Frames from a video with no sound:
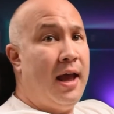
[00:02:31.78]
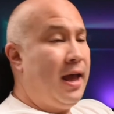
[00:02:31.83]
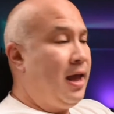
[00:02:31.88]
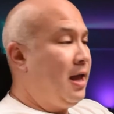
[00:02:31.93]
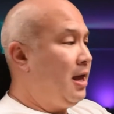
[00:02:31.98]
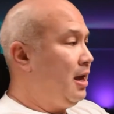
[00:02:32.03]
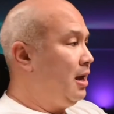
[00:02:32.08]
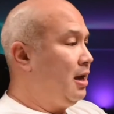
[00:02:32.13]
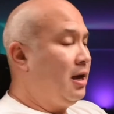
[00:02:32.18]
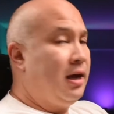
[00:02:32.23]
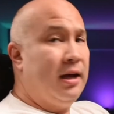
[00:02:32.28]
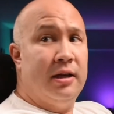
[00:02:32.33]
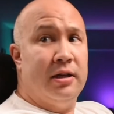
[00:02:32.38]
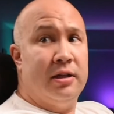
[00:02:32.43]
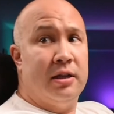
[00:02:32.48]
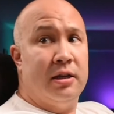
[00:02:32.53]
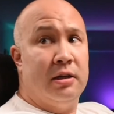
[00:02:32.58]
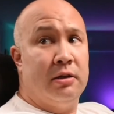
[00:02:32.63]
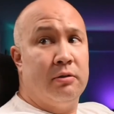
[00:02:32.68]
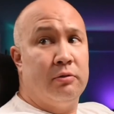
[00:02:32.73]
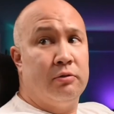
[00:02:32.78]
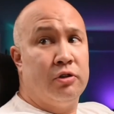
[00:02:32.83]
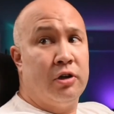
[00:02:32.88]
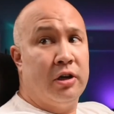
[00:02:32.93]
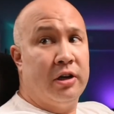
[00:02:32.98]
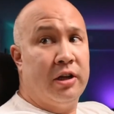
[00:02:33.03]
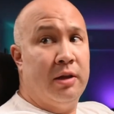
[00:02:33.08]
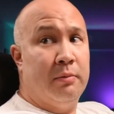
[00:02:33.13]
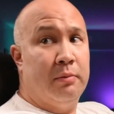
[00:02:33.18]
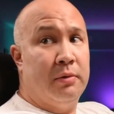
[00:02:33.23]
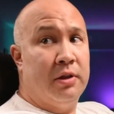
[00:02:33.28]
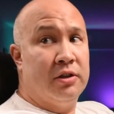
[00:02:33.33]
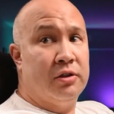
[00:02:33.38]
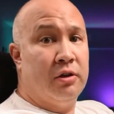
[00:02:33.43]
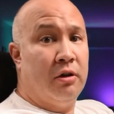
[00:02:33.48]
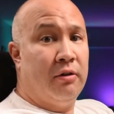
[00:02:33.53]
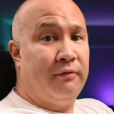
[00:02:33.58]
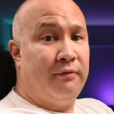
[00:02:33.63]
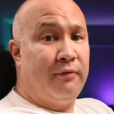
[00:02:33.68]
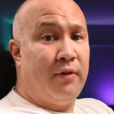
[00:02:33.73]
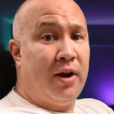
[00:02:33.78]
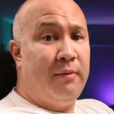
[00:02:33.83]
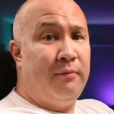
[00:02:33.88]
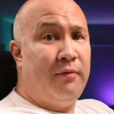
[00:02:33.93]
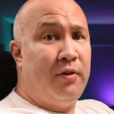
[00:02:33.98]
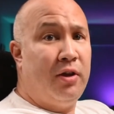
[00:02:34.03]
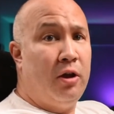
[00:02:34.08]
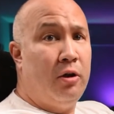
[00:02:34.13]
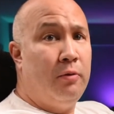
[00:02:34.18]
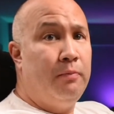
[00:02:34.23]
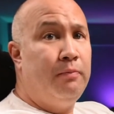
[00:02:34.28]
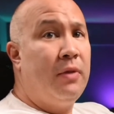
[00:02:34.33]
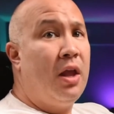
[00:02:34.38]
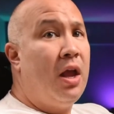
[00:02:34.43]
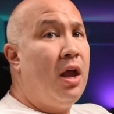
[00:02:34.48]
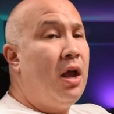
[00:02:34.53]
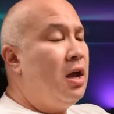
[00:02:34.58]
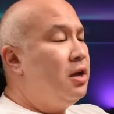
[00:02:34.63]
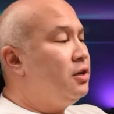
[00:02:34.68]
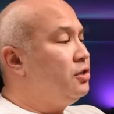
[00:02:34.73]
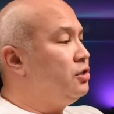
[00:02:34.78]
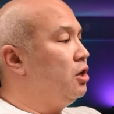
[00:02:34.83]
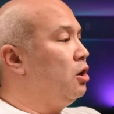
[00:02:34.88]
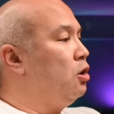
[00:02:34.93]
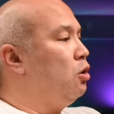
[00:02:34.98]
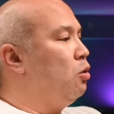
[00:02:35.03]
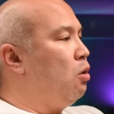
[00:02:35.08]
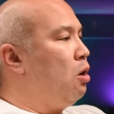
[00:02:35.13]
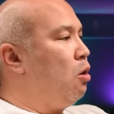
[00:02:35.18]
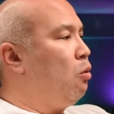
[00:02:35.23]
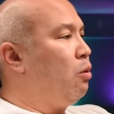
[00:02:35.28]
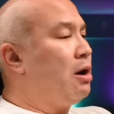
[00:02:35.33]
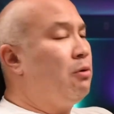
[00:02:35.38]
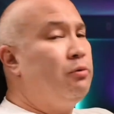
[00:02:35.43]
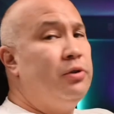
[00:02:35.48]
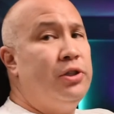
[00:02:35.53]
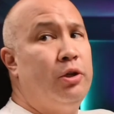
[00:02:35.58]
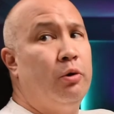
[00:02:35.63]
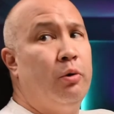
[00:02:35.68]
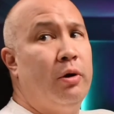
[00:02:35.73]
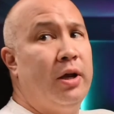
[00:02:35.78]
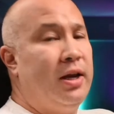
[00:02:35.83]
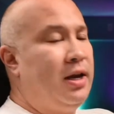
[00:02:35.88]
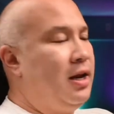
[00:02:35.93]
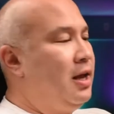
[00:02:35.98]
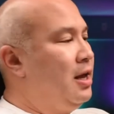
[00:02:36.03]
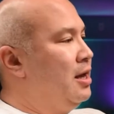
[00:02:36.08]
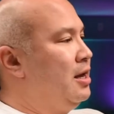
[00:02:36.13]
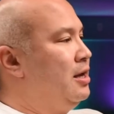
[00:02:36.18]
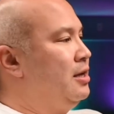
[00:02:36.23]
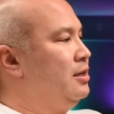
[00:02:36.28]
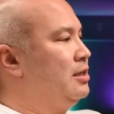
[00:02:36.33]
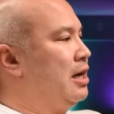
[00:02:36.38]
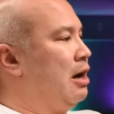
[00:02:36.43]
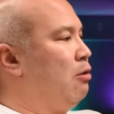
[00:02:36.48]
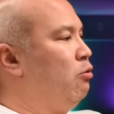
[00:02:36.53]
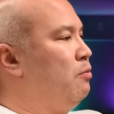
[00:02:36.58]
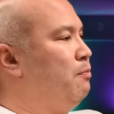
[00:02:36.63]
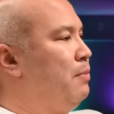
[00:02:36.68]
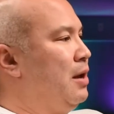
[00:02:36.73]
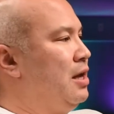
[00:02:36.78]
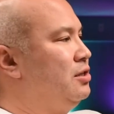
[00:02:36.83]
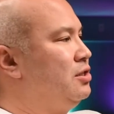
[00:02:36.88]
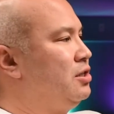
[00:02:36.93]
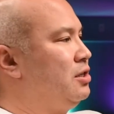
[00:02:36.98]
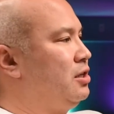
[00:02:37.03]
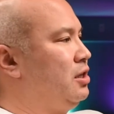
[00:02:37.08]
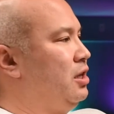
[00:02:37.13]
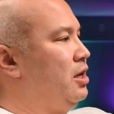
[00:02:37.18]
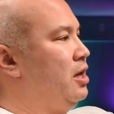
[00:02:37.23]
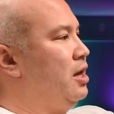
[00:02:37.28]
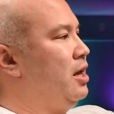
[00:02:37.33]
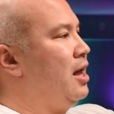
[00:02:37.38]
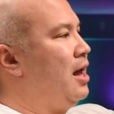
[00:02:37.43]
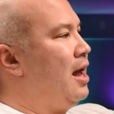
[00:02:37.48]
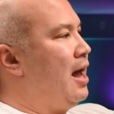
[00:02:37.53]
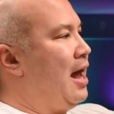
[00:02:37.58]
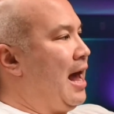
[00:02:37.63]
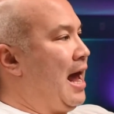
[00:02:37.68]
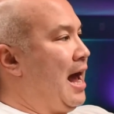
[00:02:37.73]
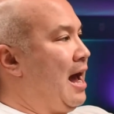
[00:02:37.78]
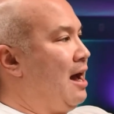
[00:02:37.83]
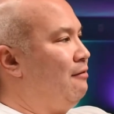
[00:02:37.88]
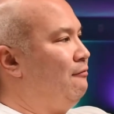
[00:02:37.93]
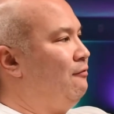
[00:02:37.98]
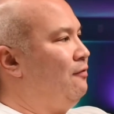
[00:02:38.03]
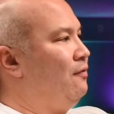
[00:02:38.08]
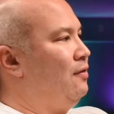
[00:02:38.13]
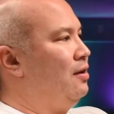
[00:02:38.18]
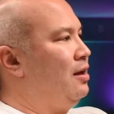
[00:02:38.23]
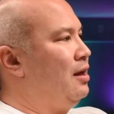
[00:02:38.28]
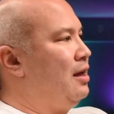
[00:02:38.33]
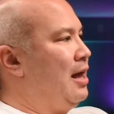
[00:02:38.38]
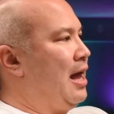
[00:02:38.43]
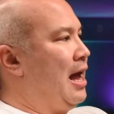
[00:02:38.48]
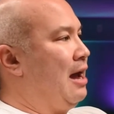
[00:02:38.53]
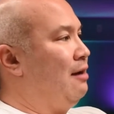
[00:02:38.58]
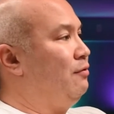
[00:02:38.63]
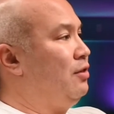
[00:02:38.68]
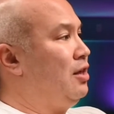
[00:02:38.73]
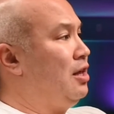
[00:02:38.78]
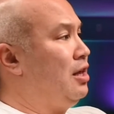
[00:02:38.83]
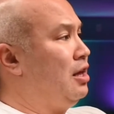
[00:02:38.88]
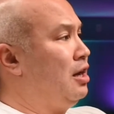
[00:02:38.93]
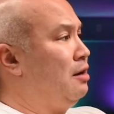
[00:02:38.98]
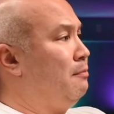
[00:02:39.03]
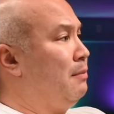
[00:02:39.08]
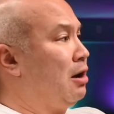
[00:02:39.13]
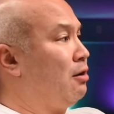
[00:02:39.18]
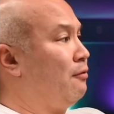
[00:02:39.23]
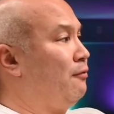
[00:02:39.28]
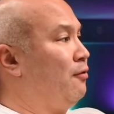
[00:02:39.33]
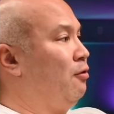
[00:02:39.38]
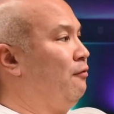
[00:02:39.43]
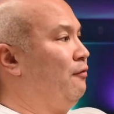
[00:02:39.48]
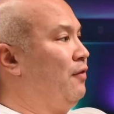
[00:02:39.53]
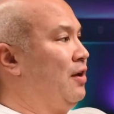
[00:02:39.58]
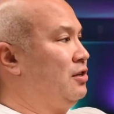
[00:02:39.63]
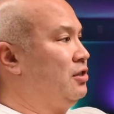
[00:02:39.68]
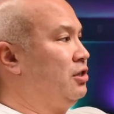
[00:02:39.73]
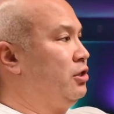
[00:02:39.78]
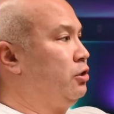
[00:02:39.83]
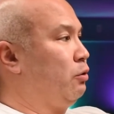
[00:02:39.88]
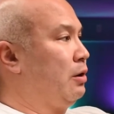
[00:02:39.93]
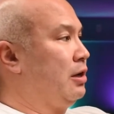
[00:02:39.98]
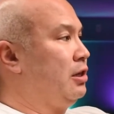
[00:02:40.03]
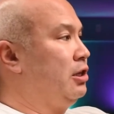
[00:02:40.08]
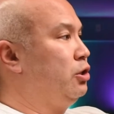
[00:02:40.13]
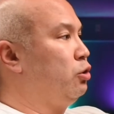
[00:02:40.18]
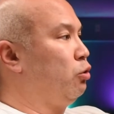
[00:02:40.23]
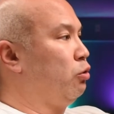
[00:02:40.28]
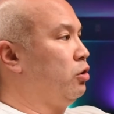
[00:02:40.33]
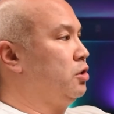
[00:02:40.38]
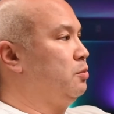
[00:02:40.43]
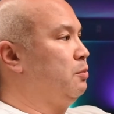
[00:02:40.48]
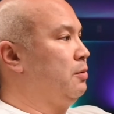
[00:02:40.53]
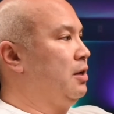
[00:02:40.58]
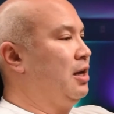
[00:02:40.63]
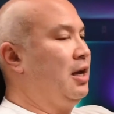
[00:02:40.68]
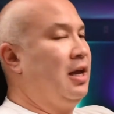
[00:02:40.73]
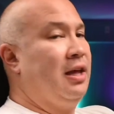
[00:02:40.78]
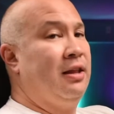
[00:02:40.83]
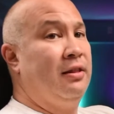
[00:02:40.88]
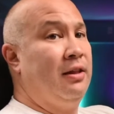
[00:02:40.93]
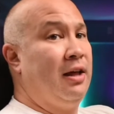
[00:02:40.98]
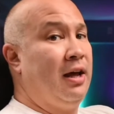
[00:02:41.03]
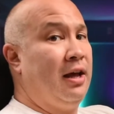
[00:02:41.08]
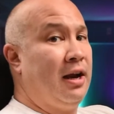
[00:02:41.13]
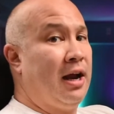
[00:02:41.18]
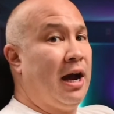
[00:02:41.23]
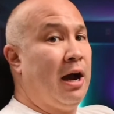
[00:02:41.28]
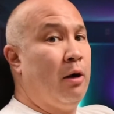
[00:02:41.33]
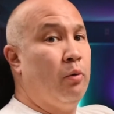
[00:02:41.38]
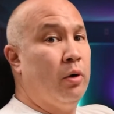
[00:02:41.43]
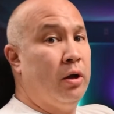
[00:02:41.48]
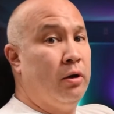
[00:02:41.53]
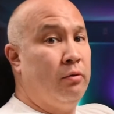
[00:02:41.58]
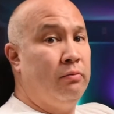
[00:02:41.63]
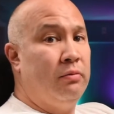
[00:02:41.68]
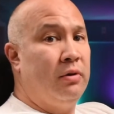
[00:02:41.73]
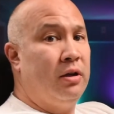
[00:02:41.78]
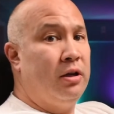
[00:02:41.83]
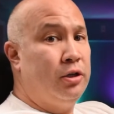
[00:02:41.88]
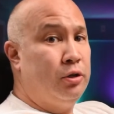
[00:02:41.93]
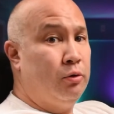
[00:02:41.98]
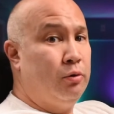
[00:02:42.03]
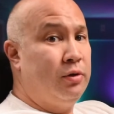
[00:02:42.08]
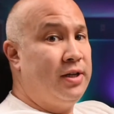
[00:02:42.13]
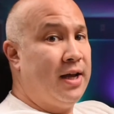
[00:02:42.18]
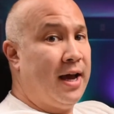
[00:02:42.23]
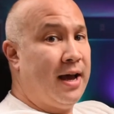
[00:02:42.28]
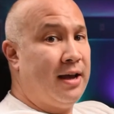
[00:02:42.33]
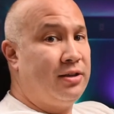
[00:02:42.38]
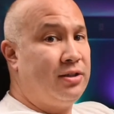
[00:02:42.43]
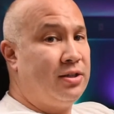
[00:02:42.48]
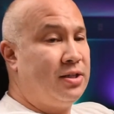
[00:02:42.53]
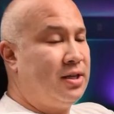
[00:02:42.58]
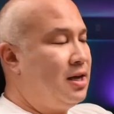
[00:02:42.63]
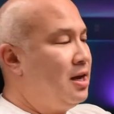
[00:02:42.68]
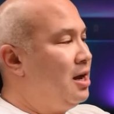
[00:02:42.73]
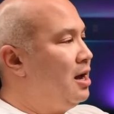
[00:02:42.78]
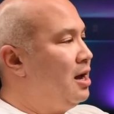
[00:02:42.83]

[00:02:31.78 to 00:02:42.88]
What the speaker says: And try to keep this all in frame for you. So what I was doing is I would basically have the microphone facing directly towards me, and then I would do a test.